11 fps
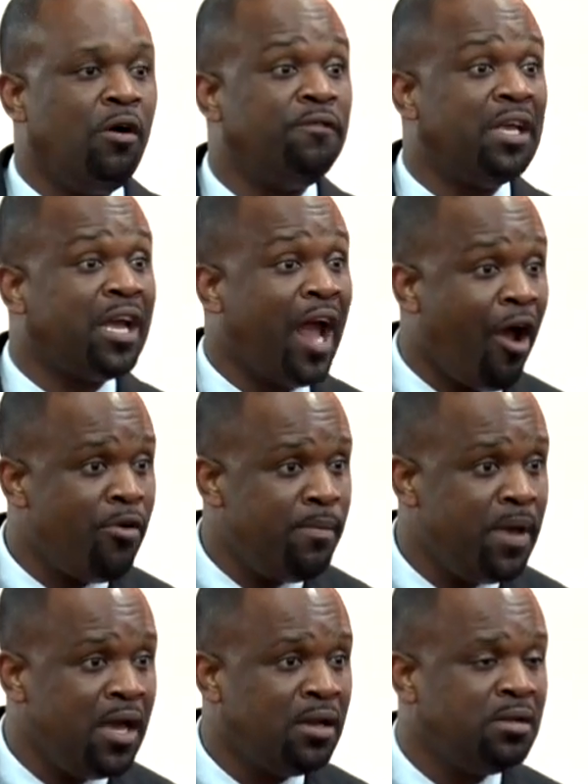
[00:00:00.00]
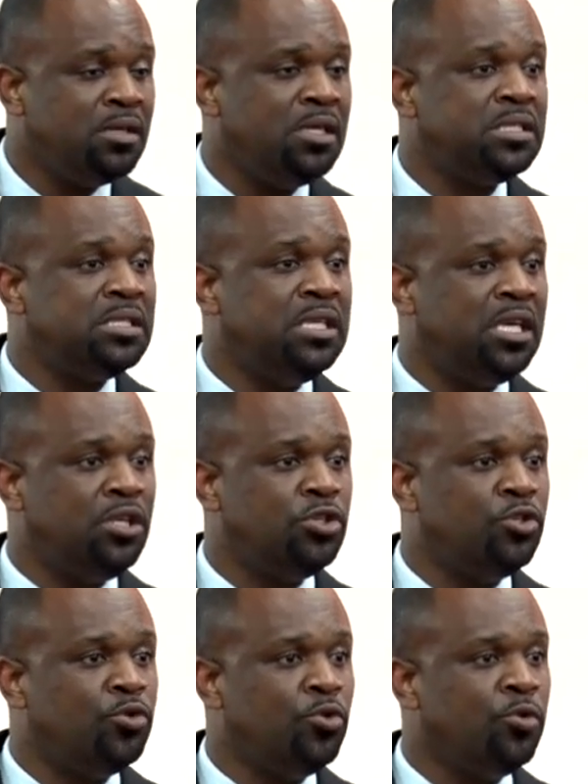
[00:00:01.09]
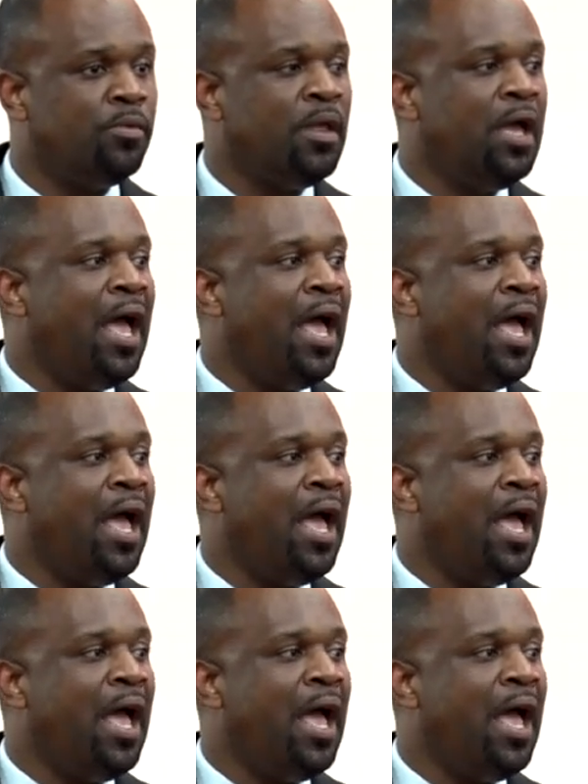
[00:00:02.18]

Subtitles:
of the Caribbean is seeking to do